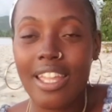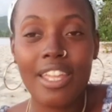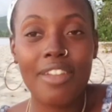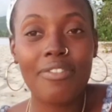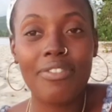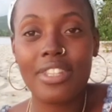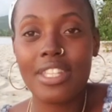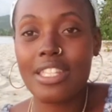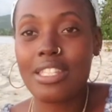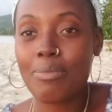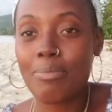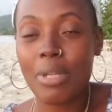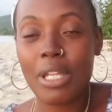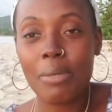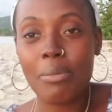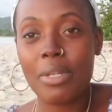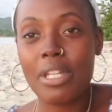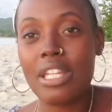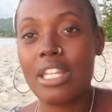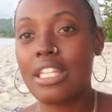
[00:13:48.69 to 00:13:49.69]
if this
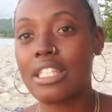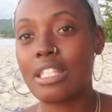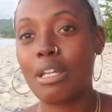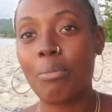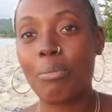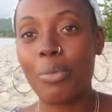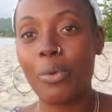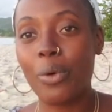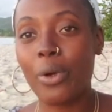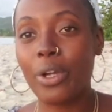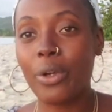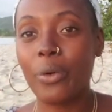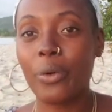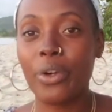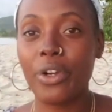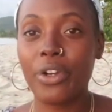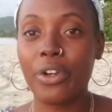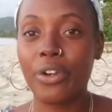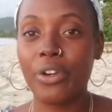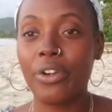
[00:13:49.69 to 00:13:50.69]
baby is a boy
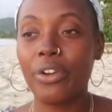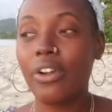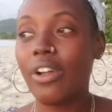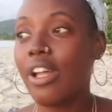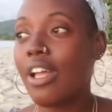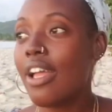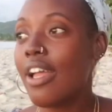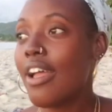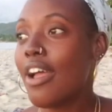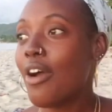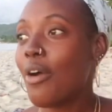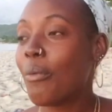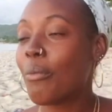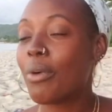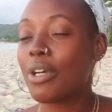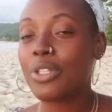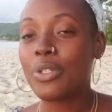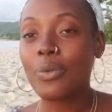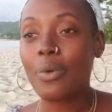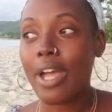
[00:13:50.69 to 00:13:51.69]
or a girl.
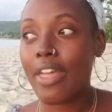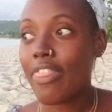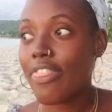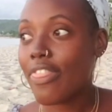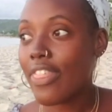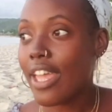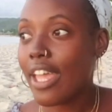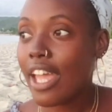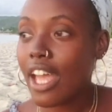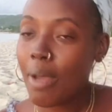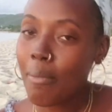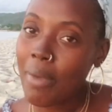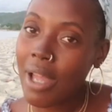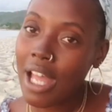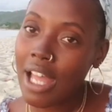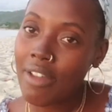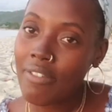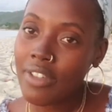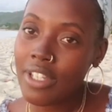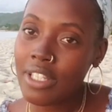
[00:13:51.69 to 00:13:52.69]
What do I think I'm
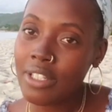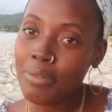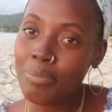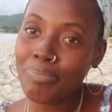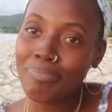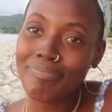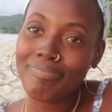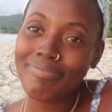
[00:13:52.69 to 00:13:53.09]
having?